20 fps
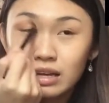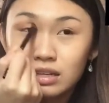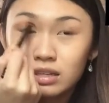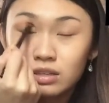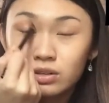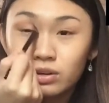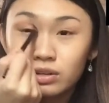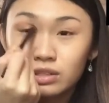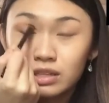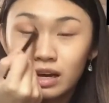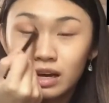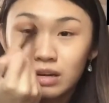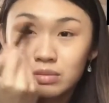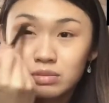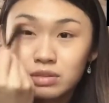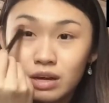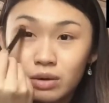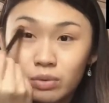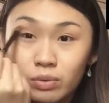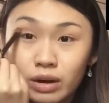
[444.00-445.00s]
There are times
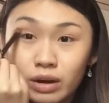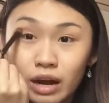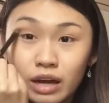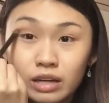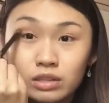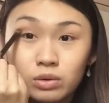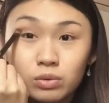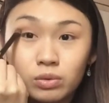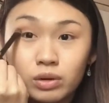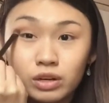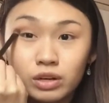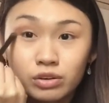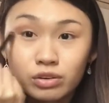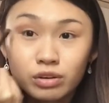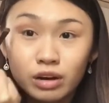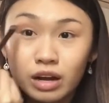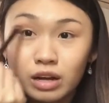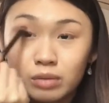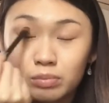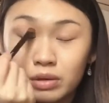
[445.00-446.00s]
where I don't want to
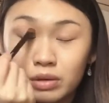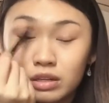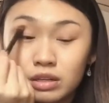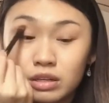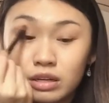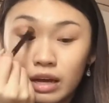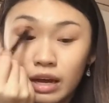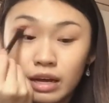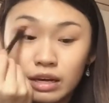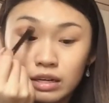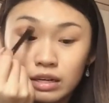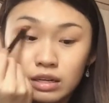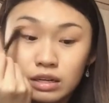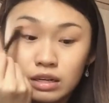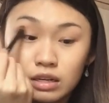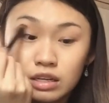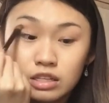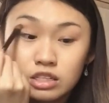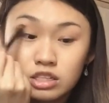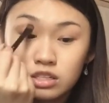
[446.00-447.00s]
cry, but yet
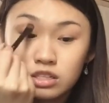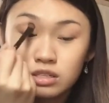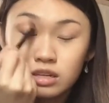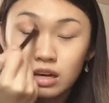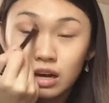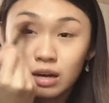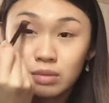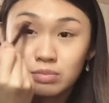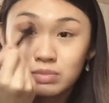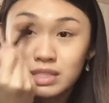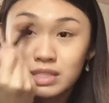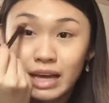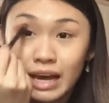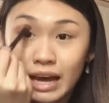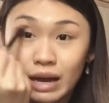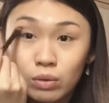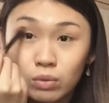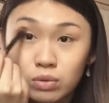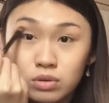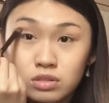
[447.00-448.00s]
it just comes
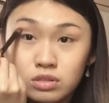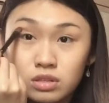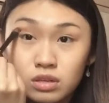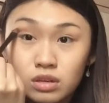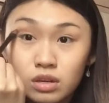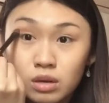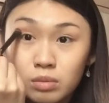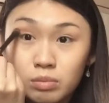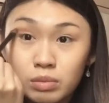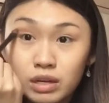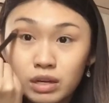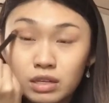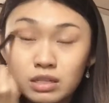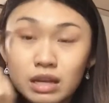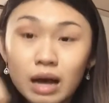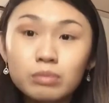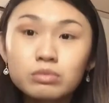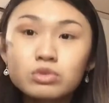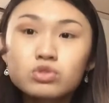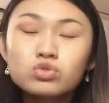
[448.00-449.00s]
out because
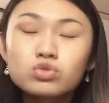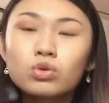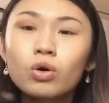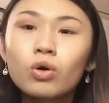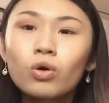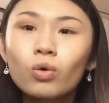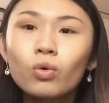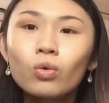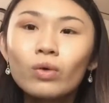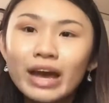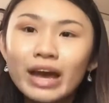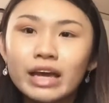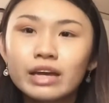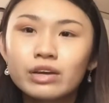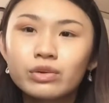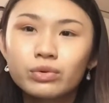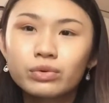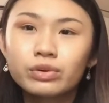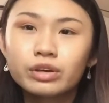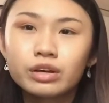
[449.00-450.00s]
I'm so
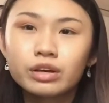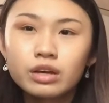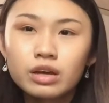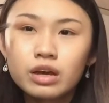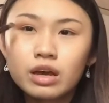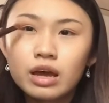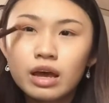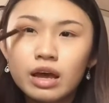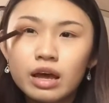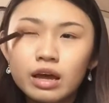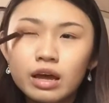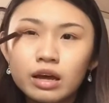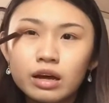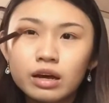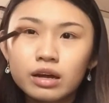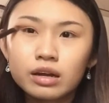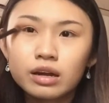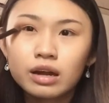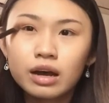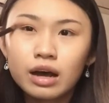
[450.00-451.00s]
angry,
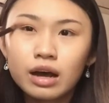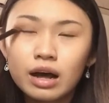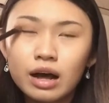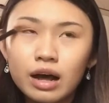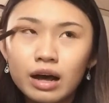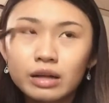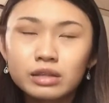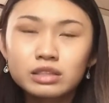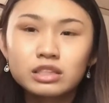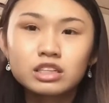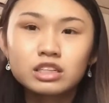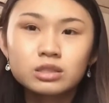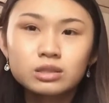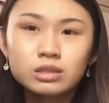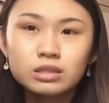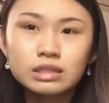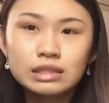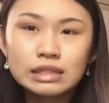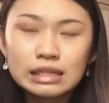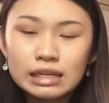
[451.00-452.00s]
and I just
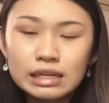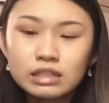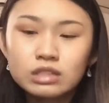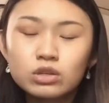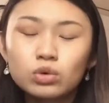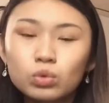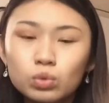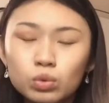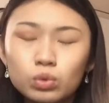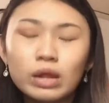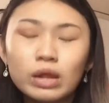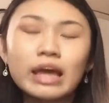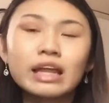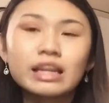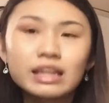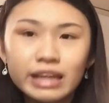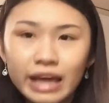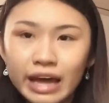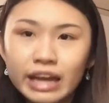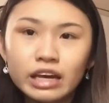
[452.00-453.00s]
need to like
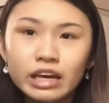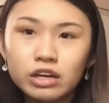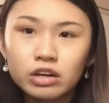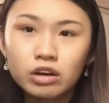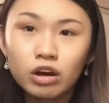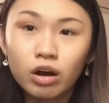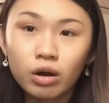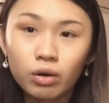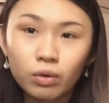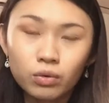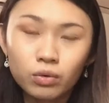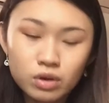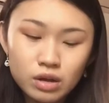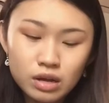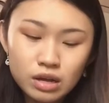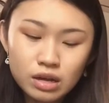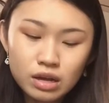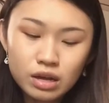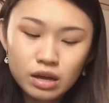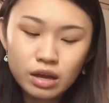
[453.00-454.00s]
let it go.
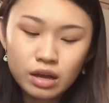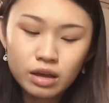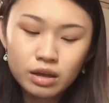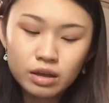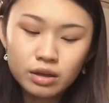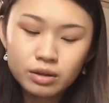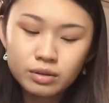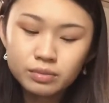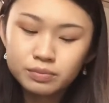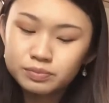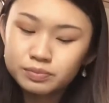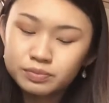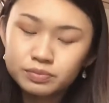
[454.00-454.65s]
And